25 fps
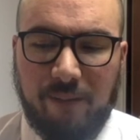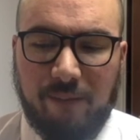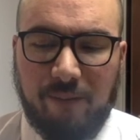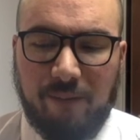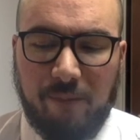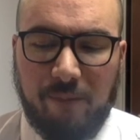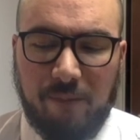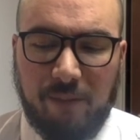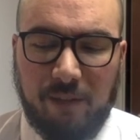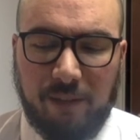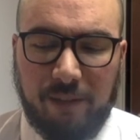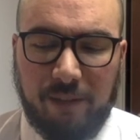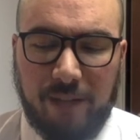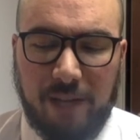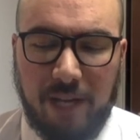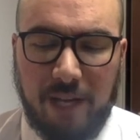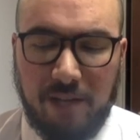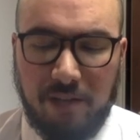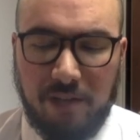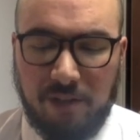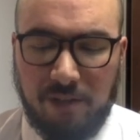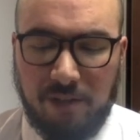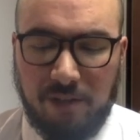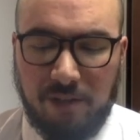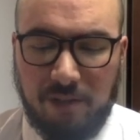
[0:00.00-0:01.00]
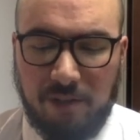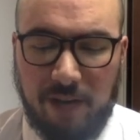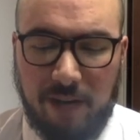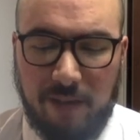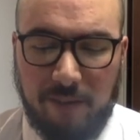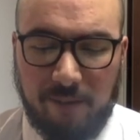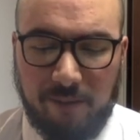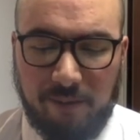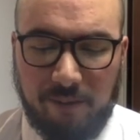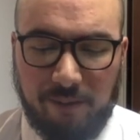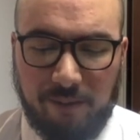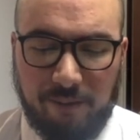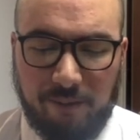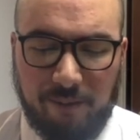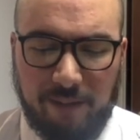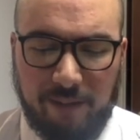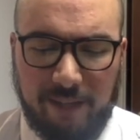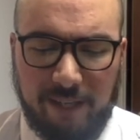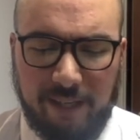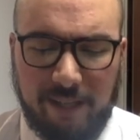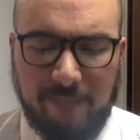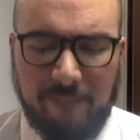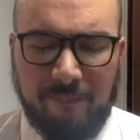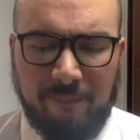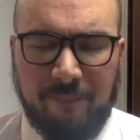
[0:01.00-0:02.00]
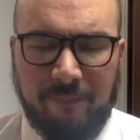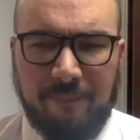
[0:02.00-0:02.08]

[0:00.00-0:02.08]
from Colossians chapter 3.